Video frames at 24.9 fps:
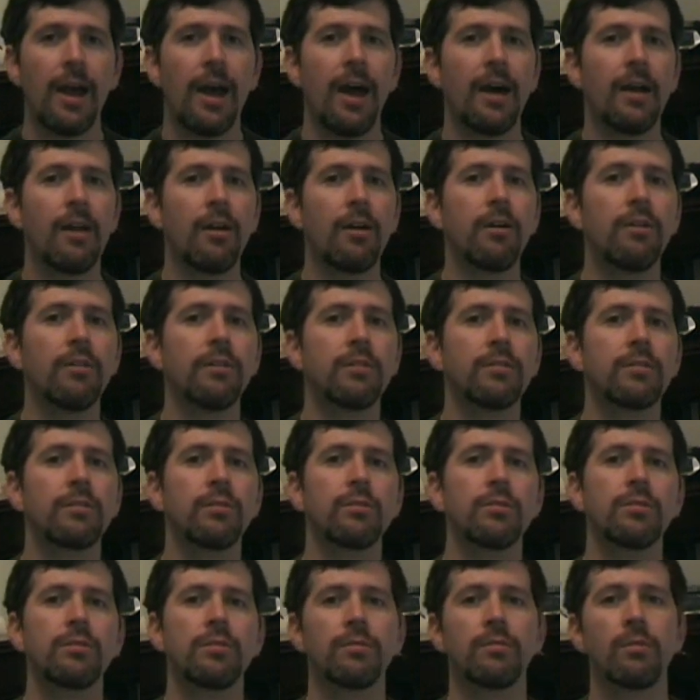had all
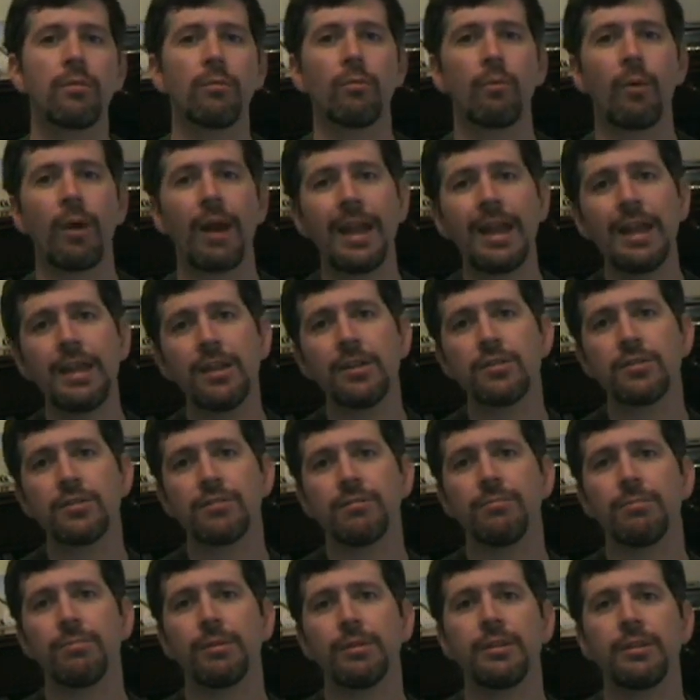sorts of a range
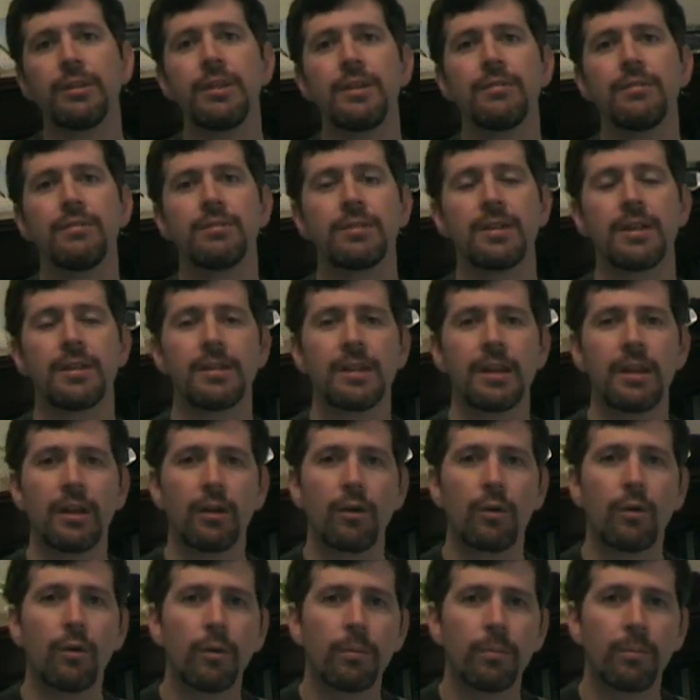of beliefs that they
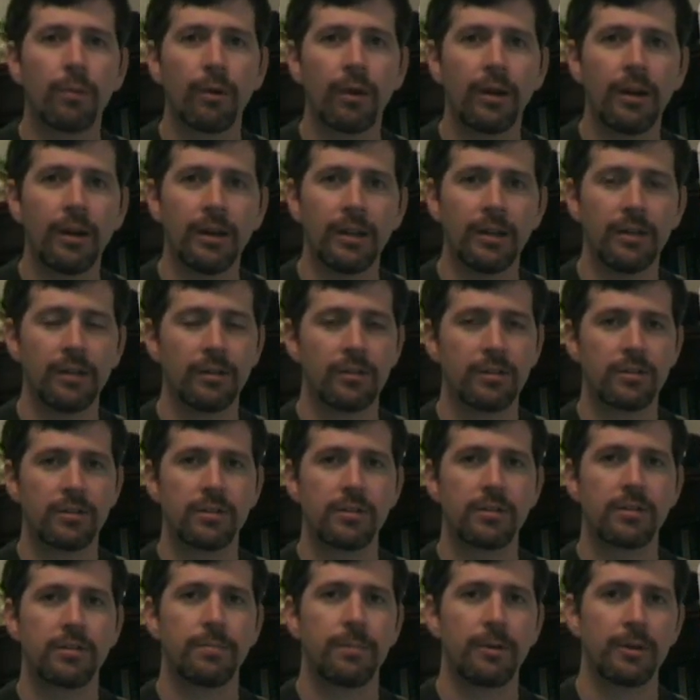incorporated in their
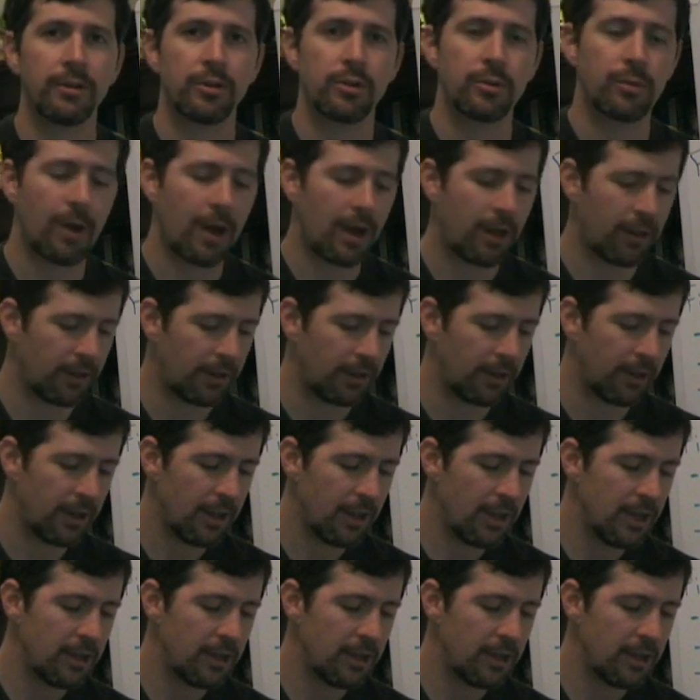spirituality.